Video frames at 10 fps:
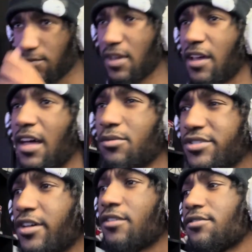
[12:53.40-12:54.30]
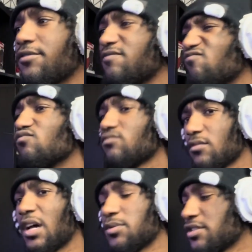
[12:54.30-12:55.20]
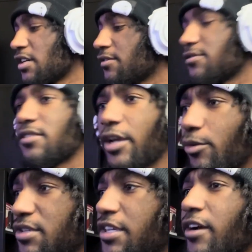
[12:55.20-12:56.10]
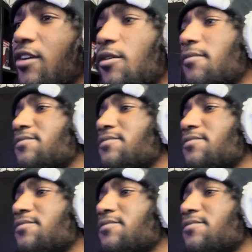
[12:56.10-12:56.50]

Yeah, that was tough. That was tough. They gonna be scared.